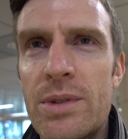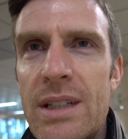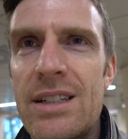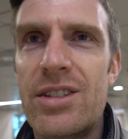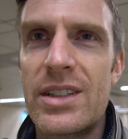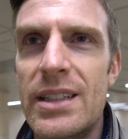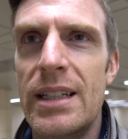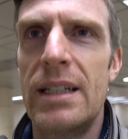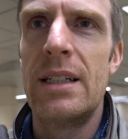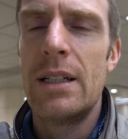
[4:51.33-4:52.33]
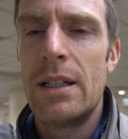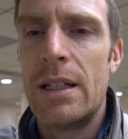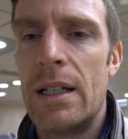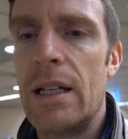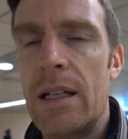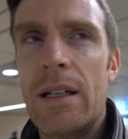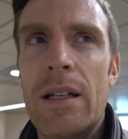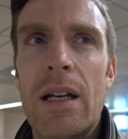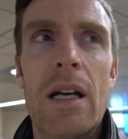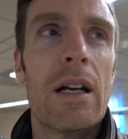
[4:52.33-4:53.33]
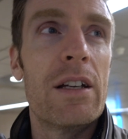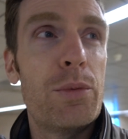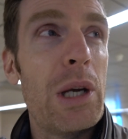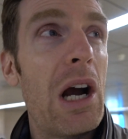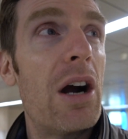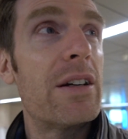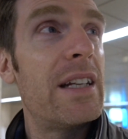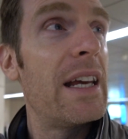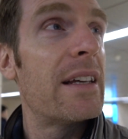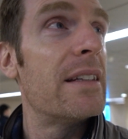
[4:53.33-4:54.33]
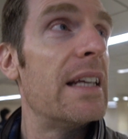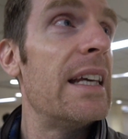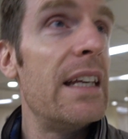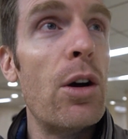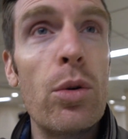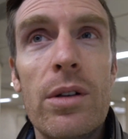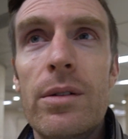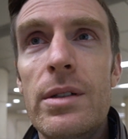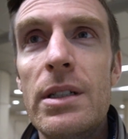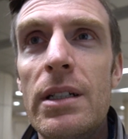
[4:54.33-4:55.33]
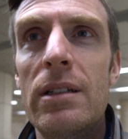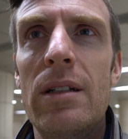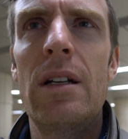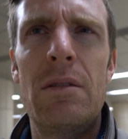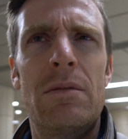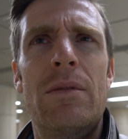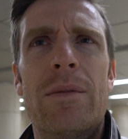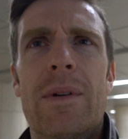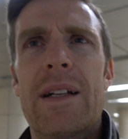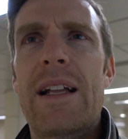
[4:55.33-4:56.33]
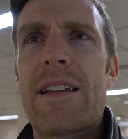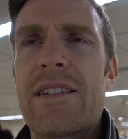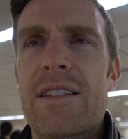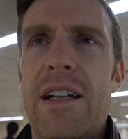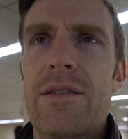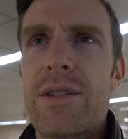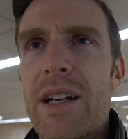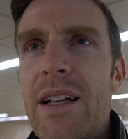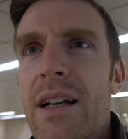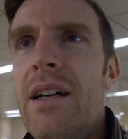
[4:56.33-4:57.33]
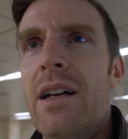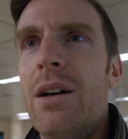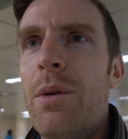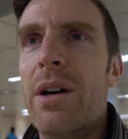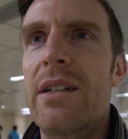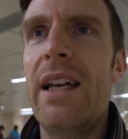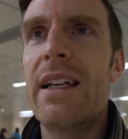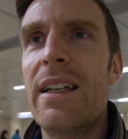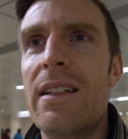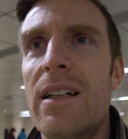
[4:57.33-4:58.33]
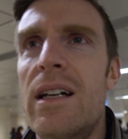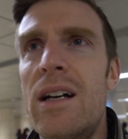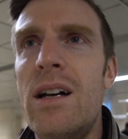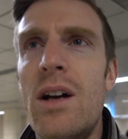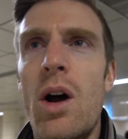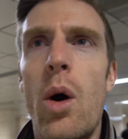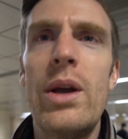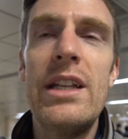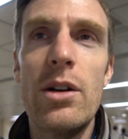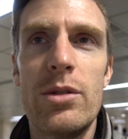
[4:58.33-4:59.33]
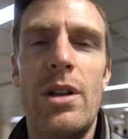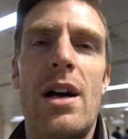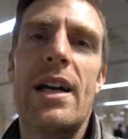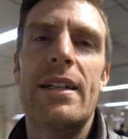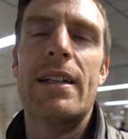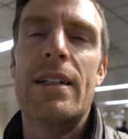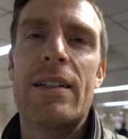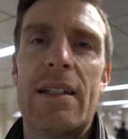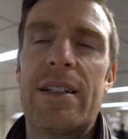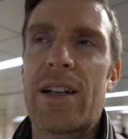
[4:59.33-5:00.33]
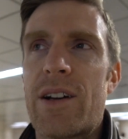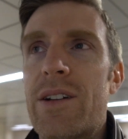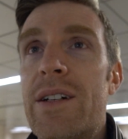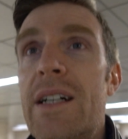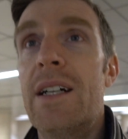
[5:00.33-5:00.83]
Station. Because we are taking the Edo, well, that doesn't sound right. We are taking the Oedo line. There you go.